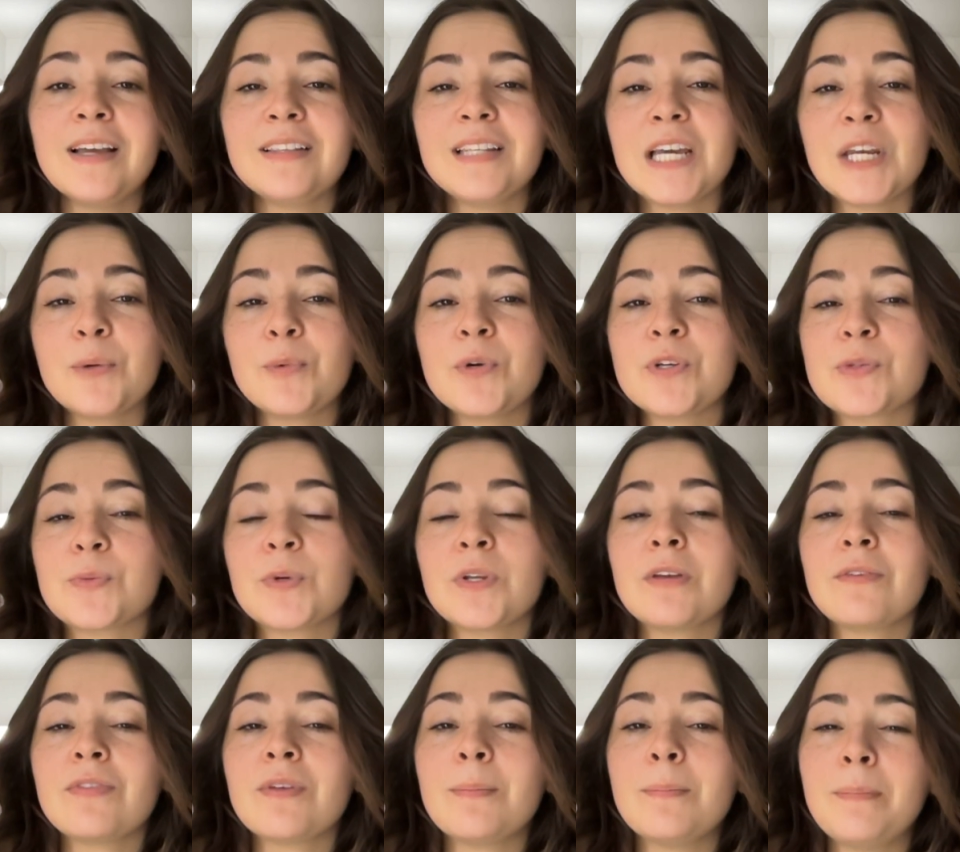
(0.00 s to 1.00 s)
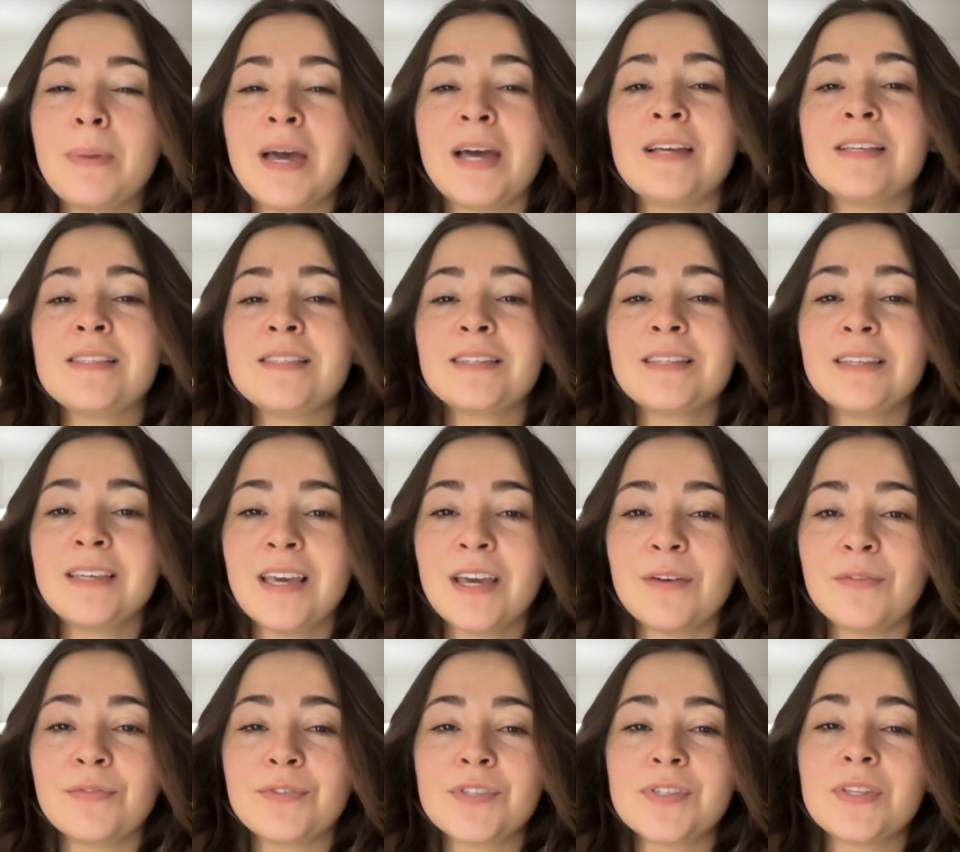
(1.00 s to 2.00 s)
that it was one of the best
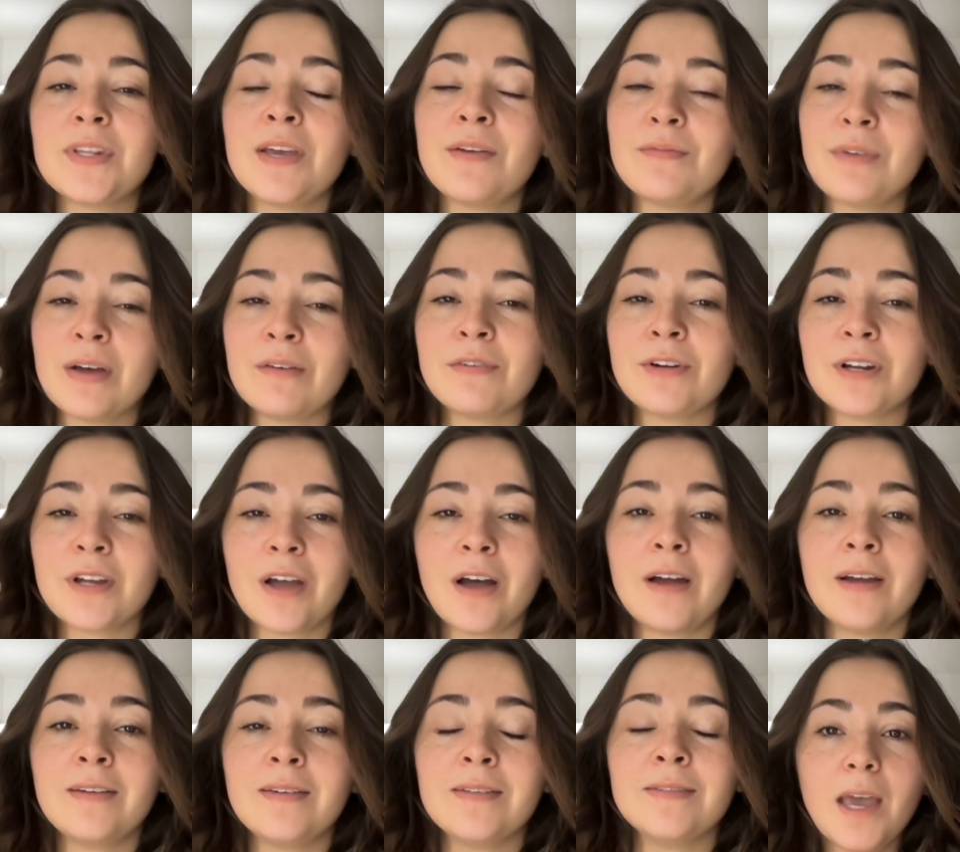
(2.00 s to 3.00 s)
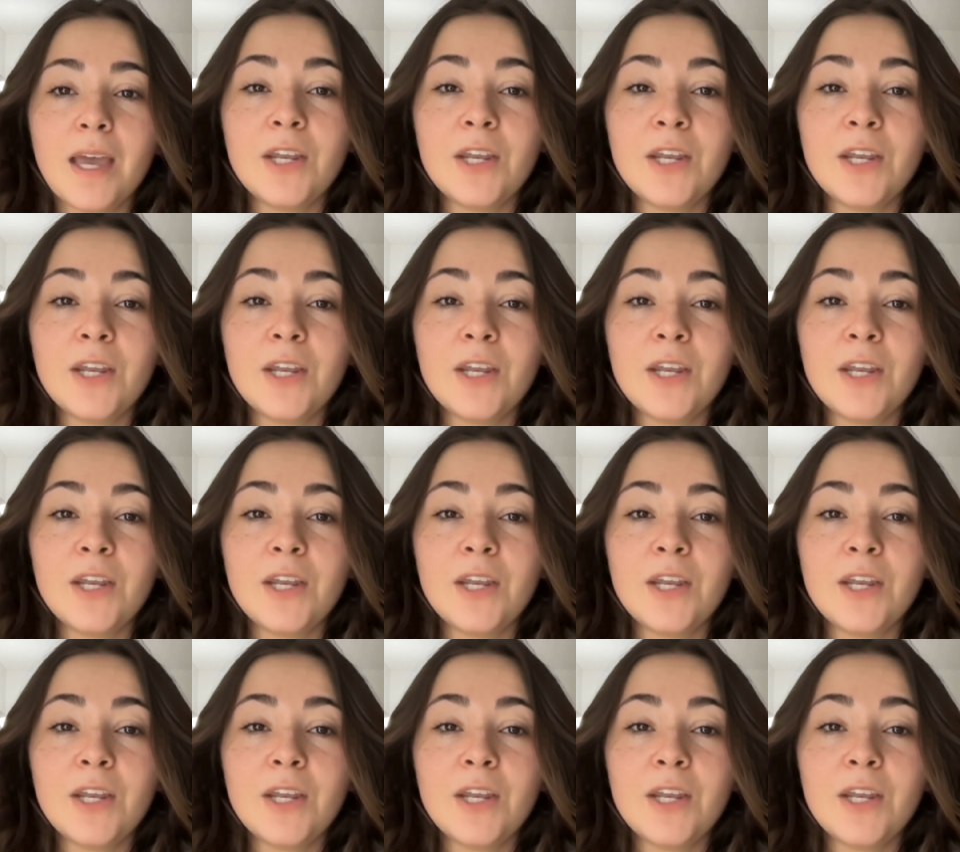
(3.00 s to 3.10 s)
gifts they've ever gotten.